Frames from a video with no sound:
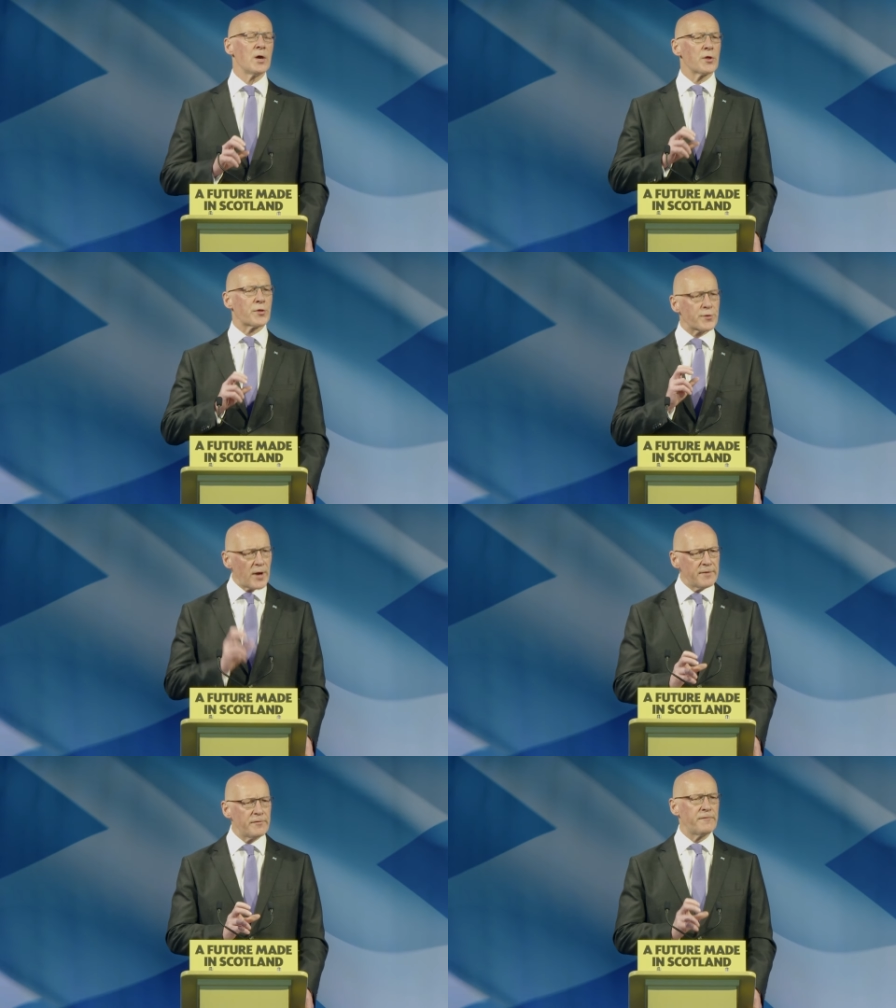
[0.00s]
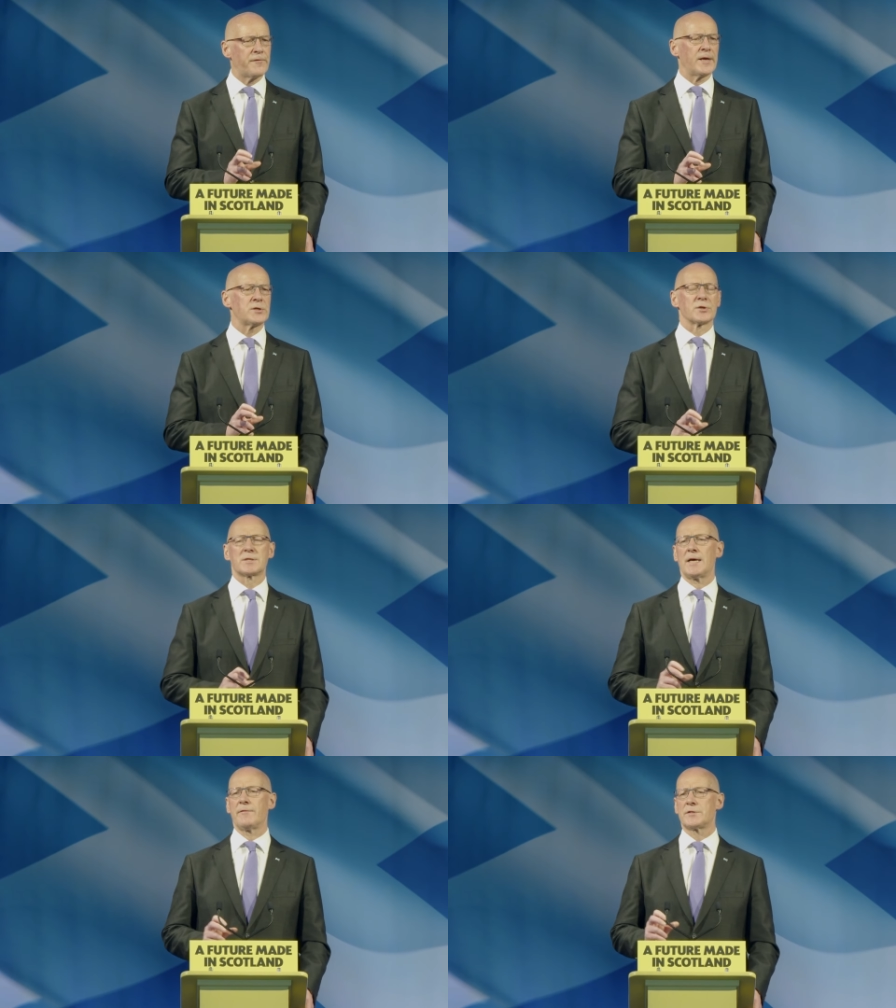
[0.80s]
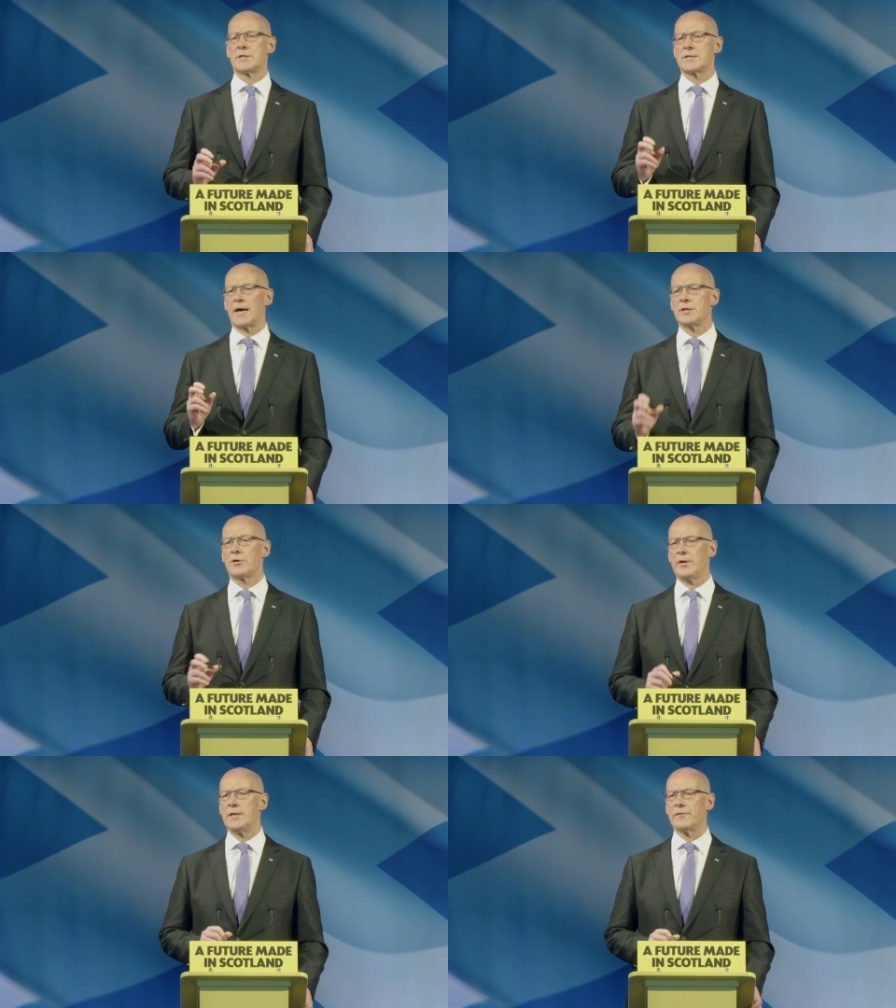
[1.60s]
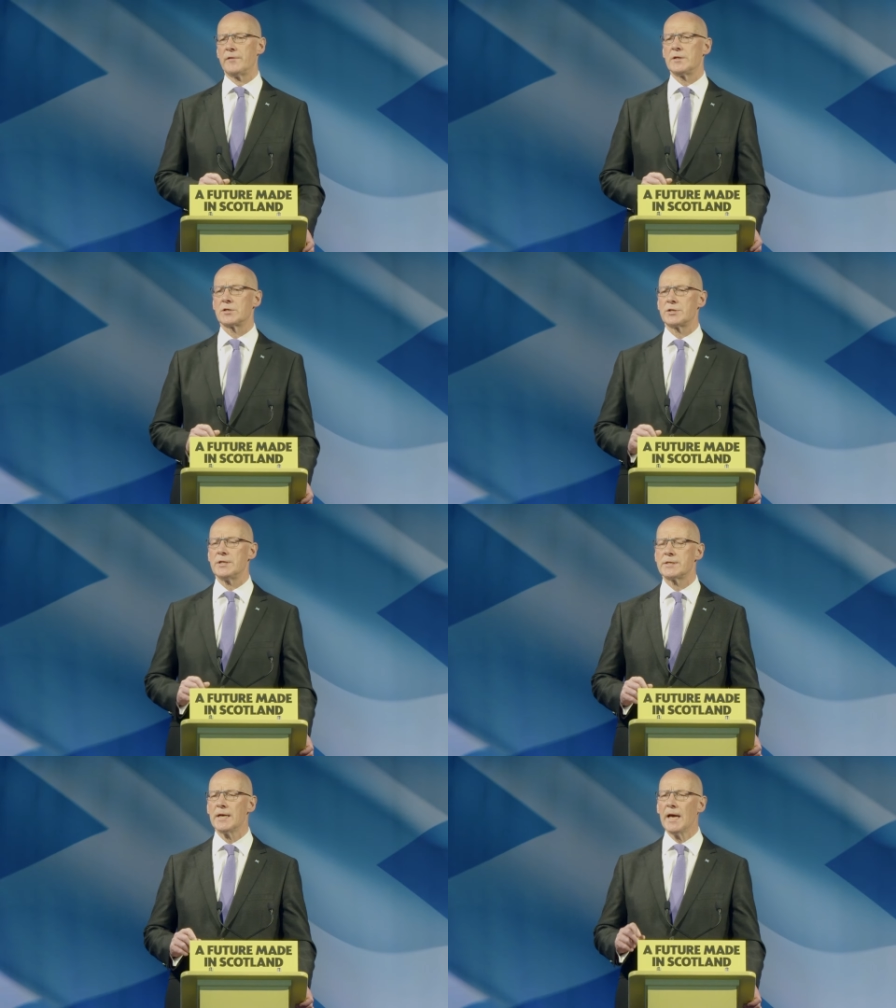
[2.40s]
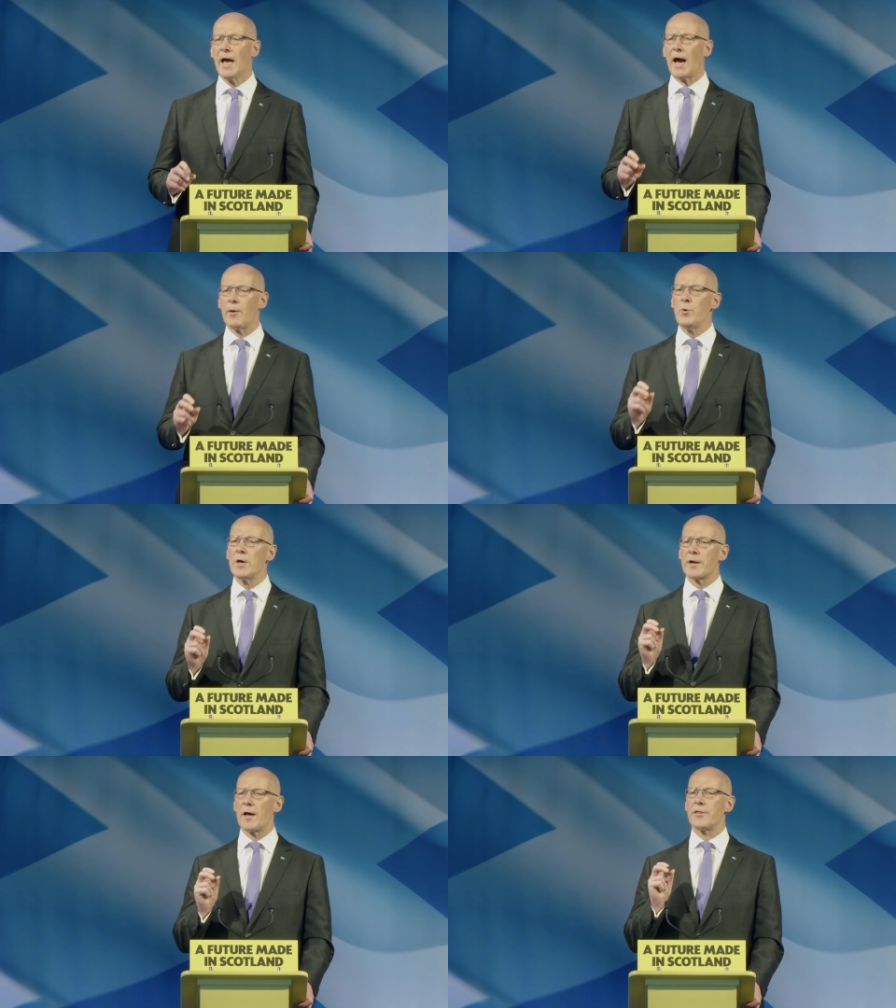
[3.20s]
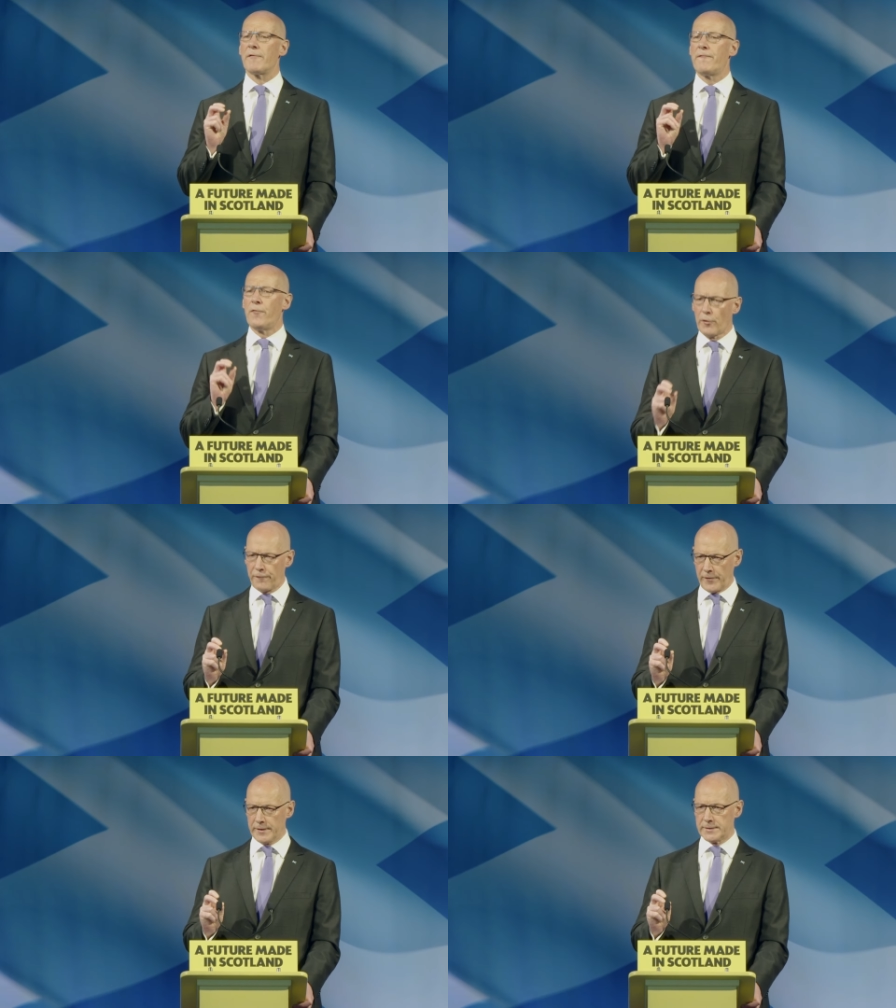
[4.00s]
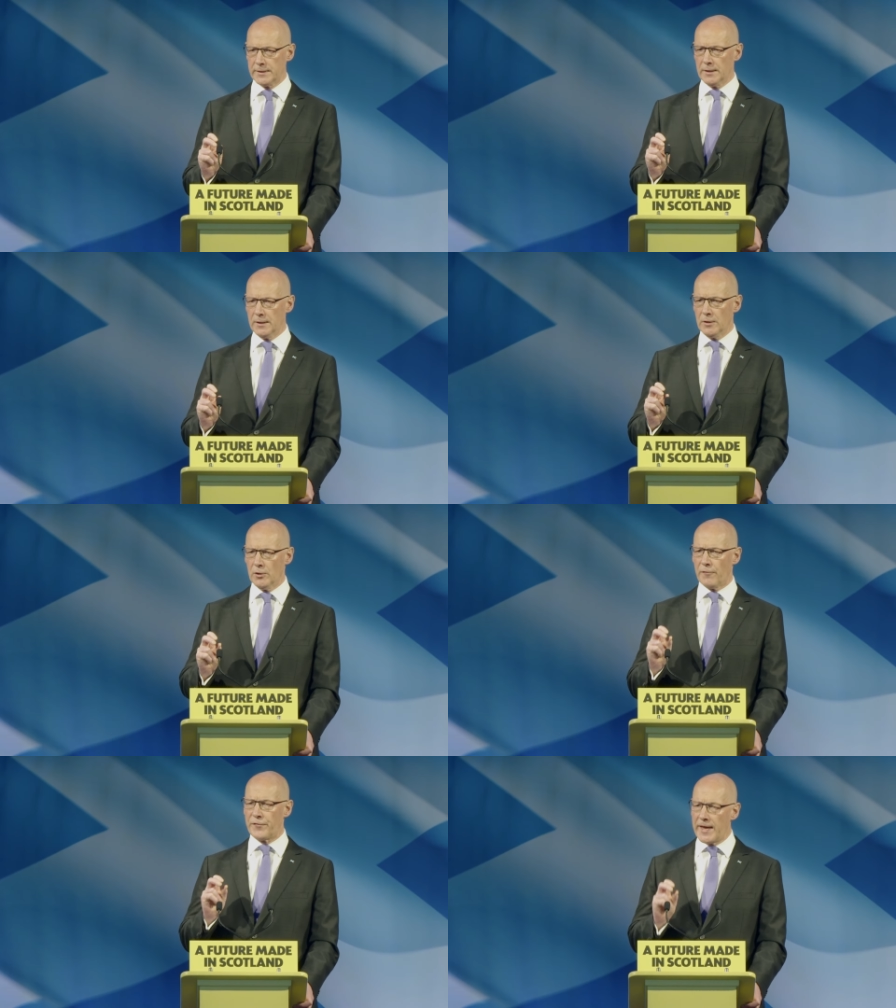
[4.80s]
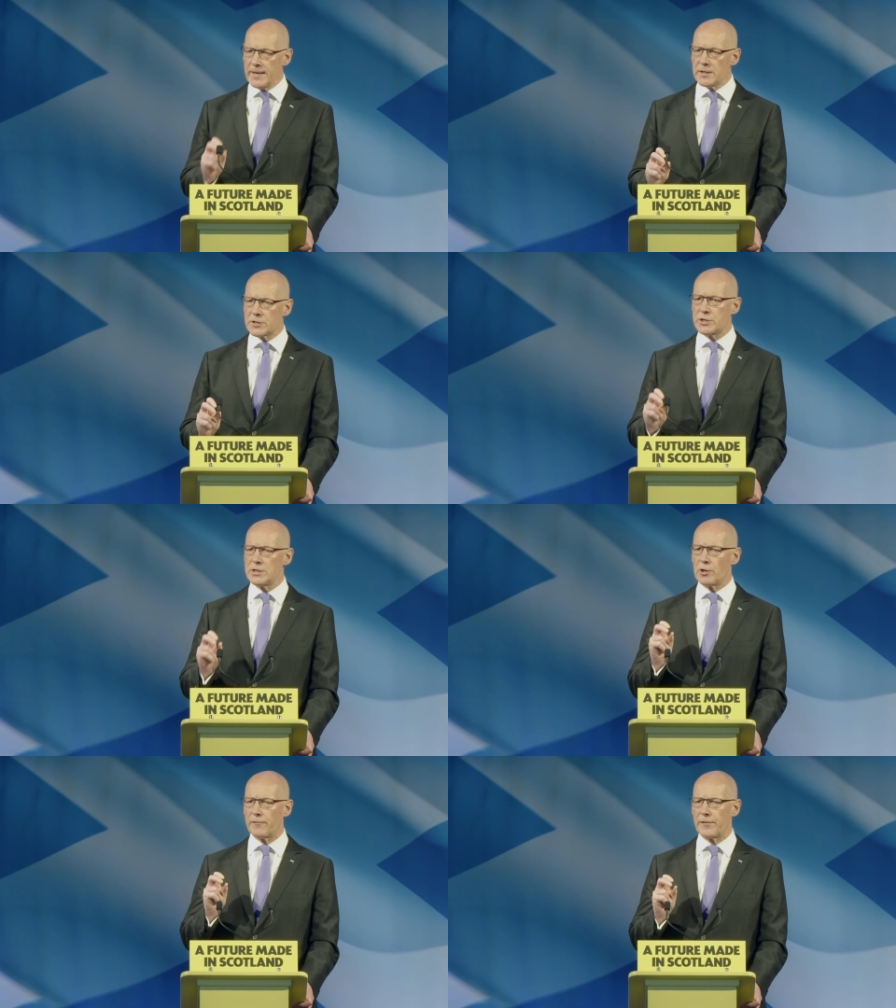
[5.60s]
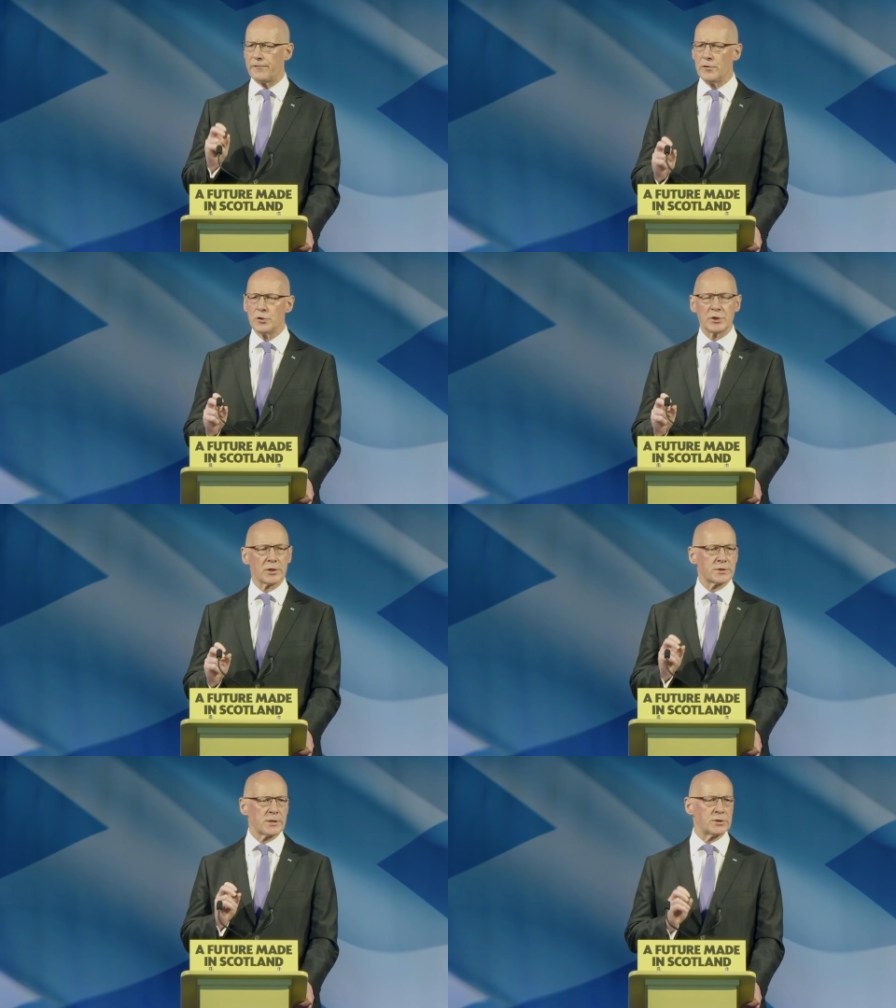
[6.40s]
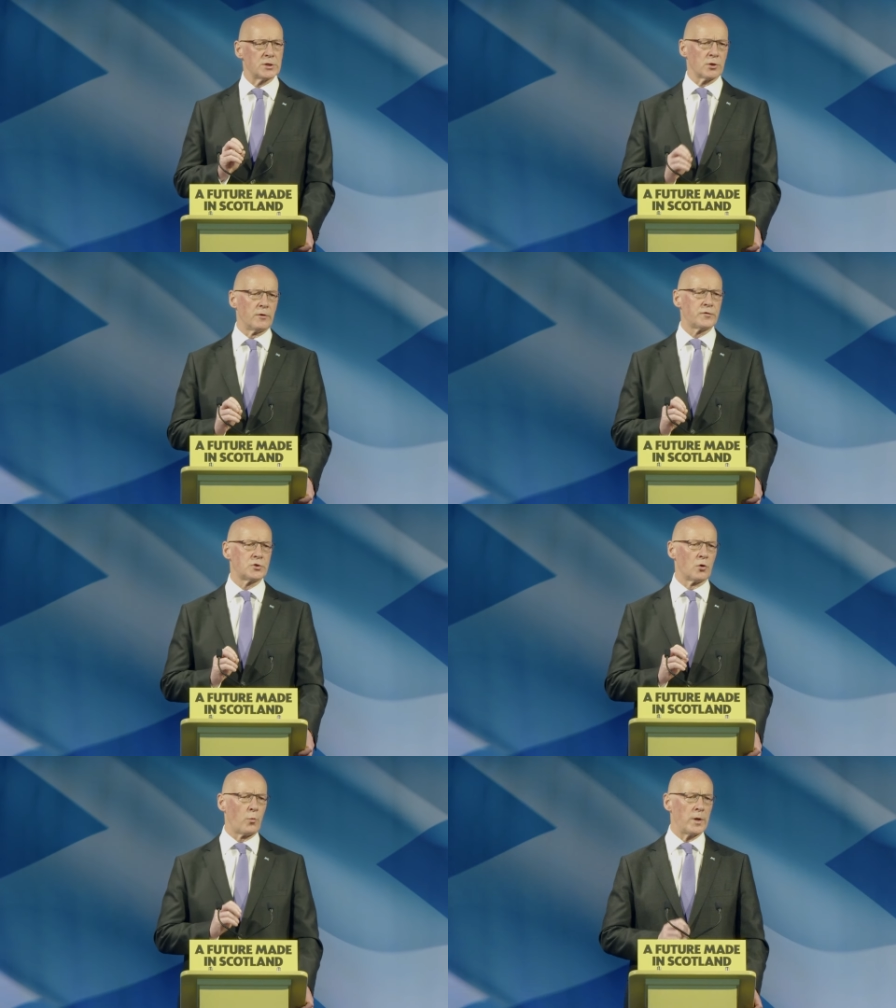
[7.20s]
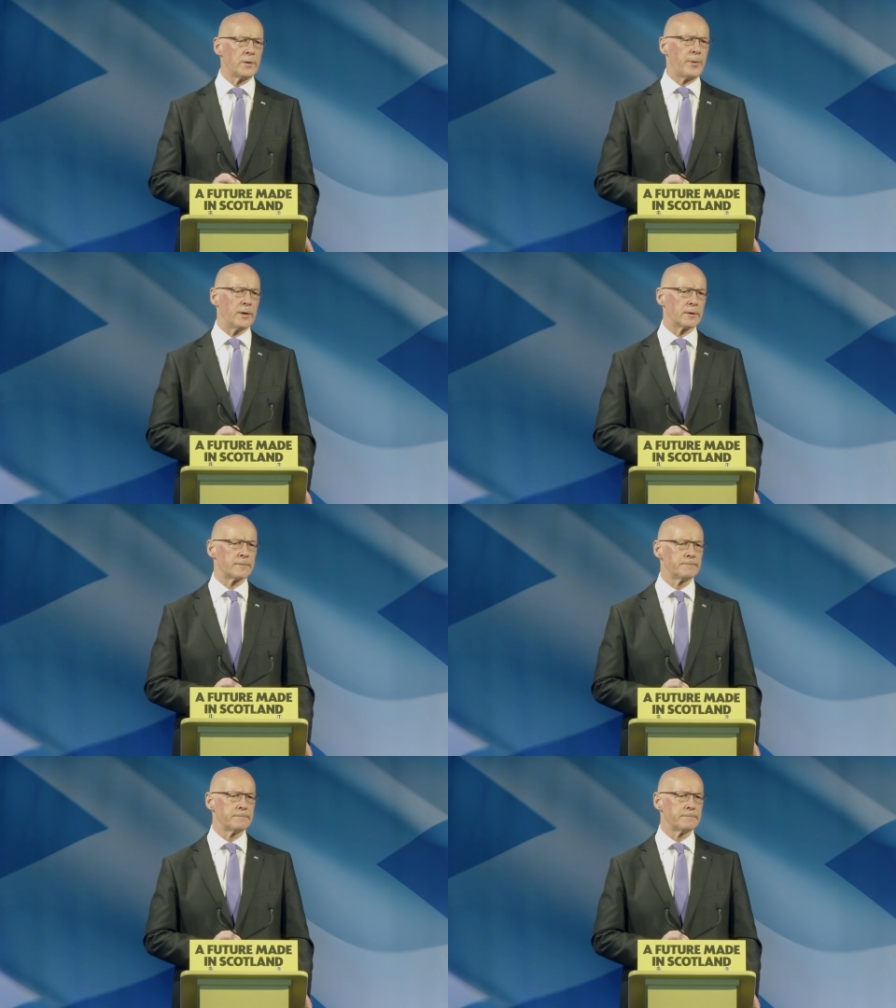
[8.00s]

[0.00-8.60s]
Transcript: thriving financial services and creative industries, and we are at the forefront of the industries of the future, such as offshore wind power.